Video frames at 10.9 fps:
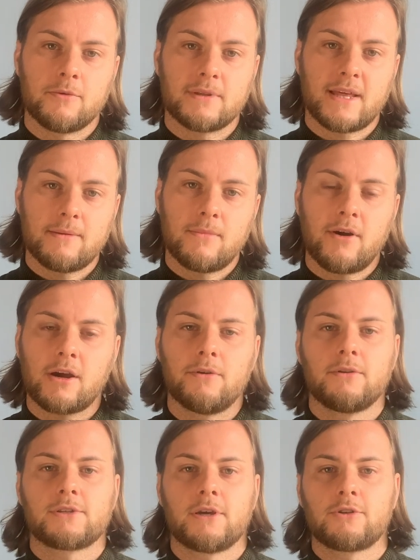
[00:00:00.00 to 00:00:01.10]
but they might go on
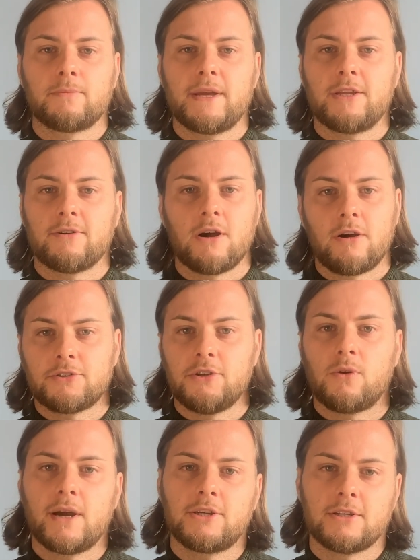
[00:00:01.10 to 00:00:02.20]
your social media and ask you
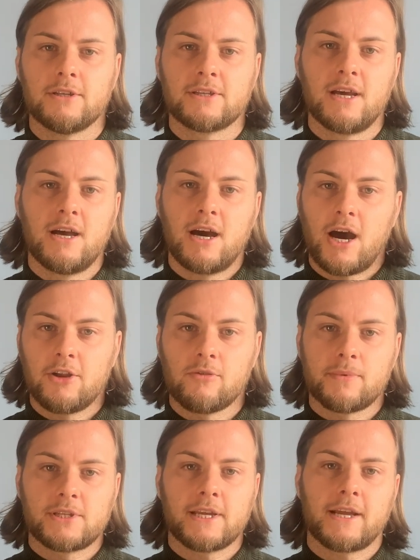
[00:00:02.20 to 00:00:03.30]
questions under a
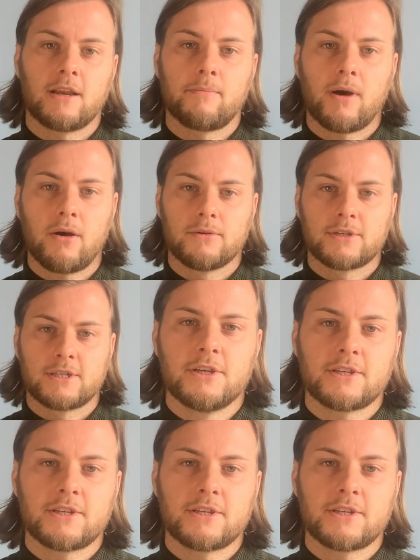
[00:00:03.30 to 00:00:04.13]
particular post.